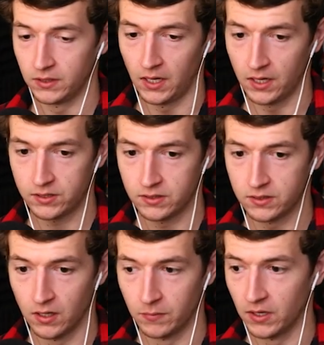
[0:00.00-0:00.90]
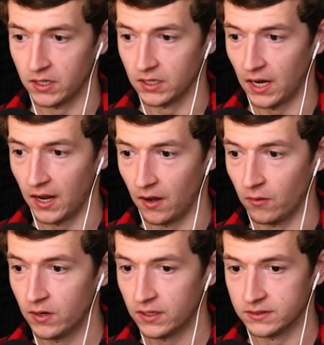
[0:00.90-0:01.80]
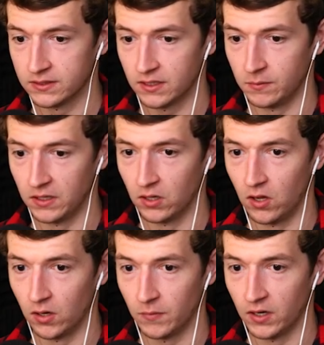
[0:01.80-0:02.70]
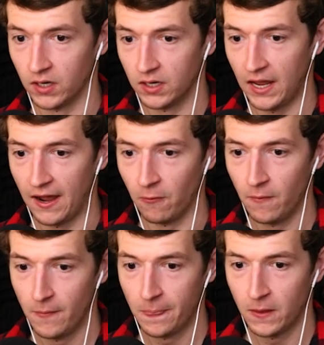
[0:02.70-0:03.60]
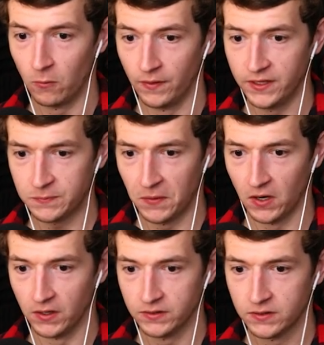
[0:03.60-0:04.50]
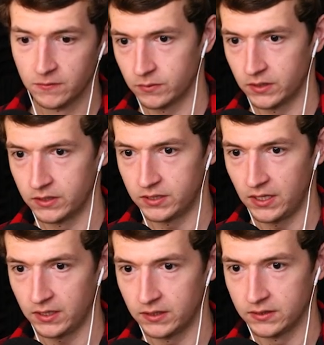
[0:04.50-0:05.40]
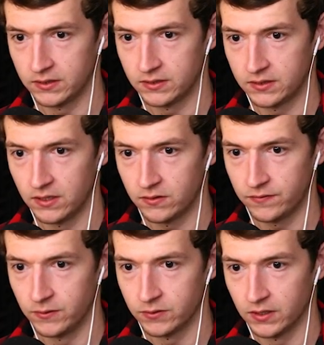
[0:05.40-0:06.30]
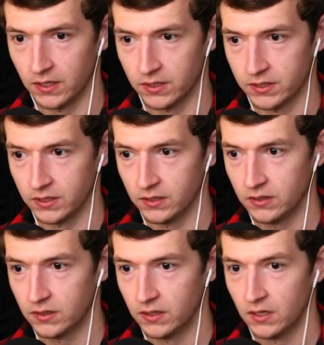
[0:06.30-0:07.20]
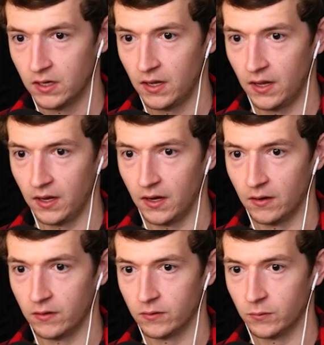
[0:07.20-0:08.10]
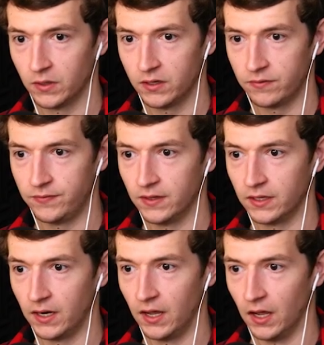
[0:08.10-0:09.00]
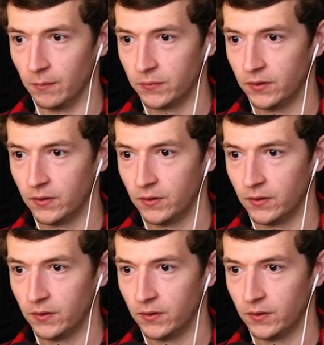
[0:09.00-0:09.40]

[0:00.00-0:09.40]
we could actually start burning now. Is this gonna be a long burn? Now, while this burns, we're going to take this center fuselage here, and we're going to fill it up